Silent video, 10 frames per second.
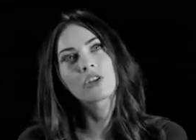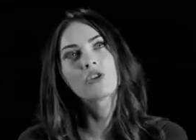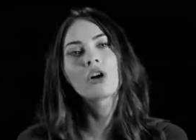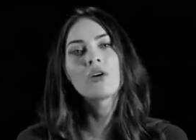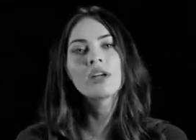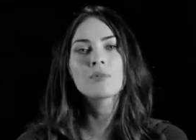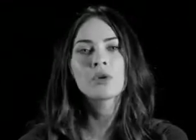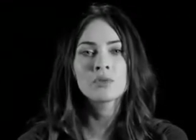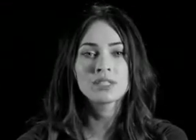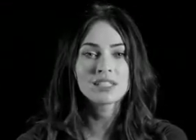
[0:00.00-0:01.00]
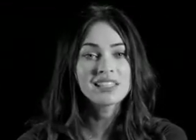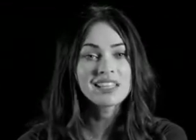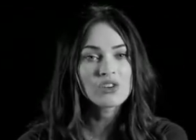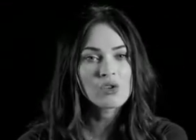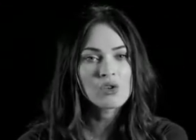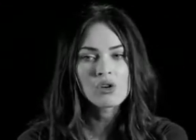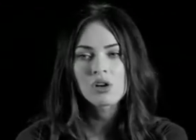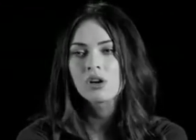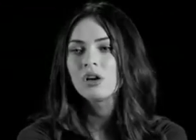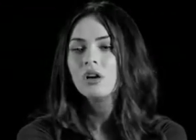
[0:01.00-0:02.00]
Growing up when I was little,
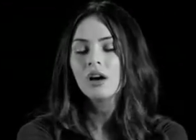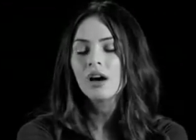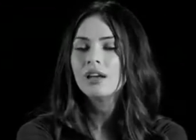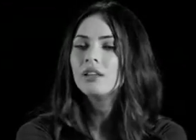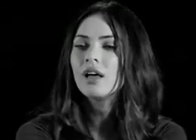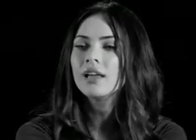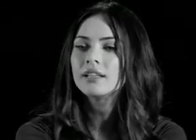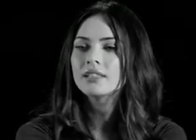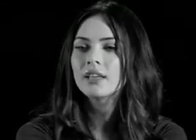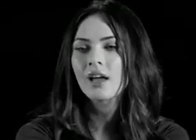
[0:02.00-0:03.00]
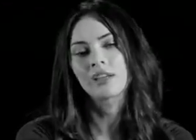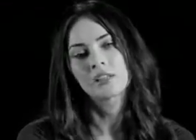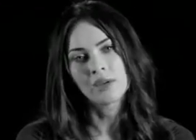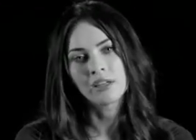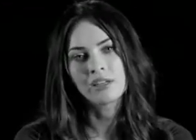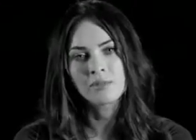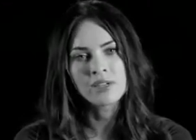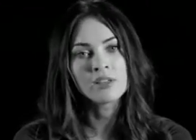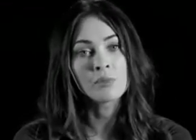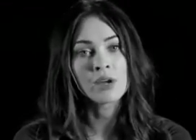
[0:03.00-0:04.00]
I liked X-Men because
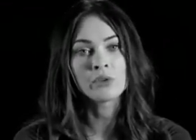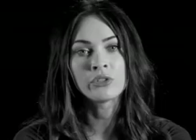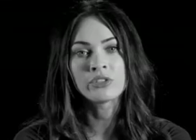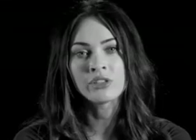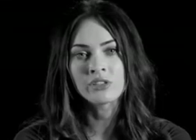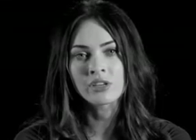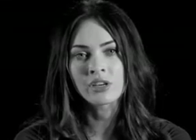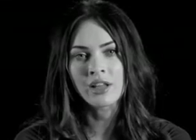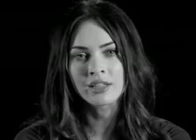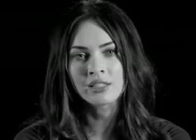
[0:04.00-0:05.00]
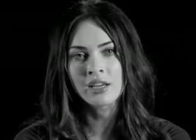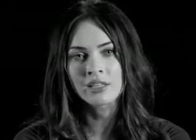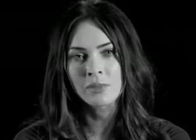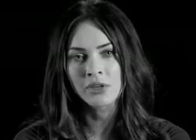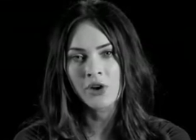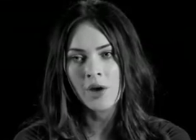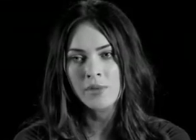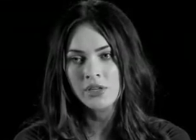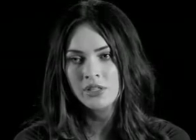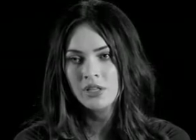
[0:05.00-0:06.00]
my older sister collected X-Men
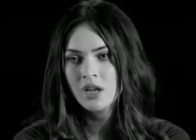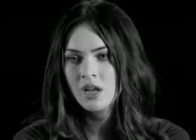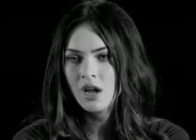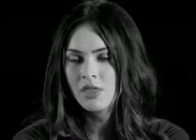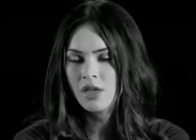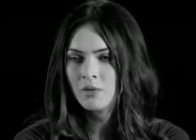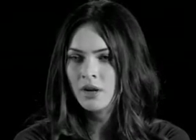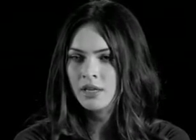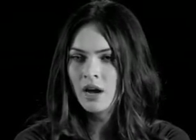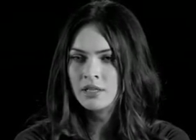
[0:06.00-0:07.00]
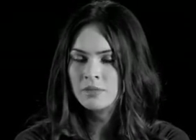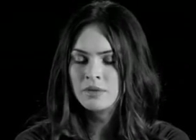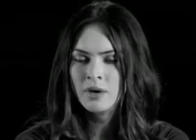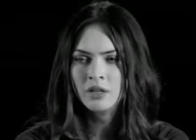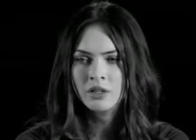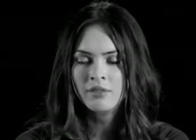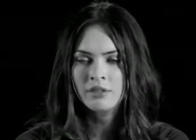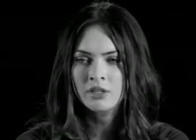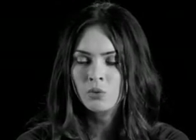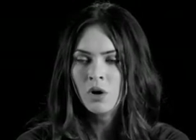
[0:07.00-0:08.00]
comics, and then when I got to be about
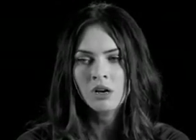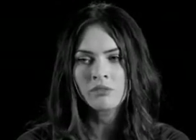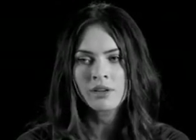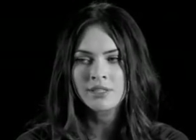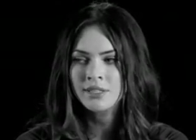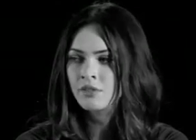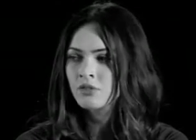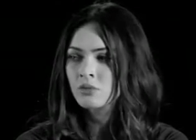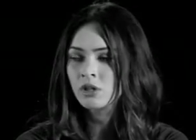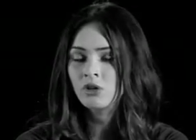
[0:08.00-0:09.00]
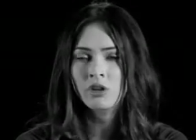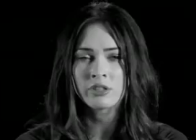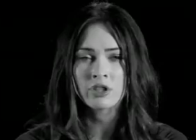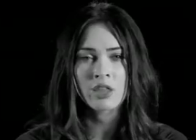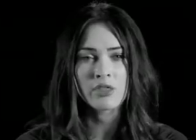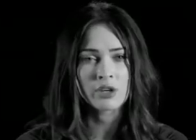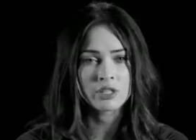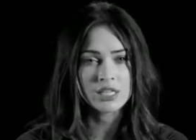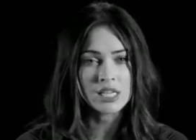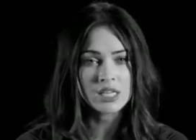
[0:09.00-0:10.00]
11 and 12, I discovered one called Gen
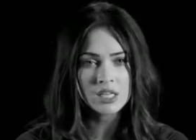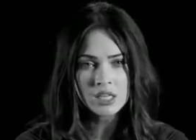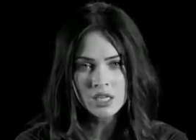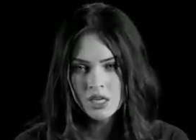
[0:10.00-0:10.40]
13.